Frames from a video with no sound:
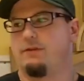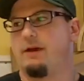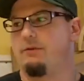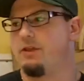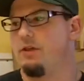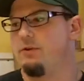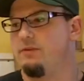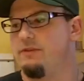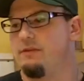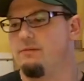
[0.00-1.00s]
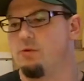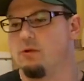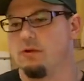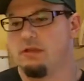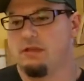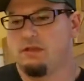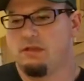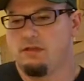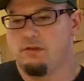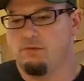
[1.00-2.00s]
So I would go with the more
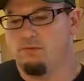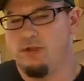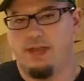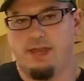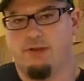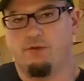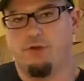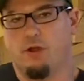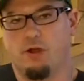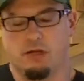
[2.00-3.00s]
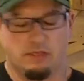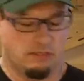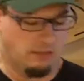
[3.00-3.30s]
red or dark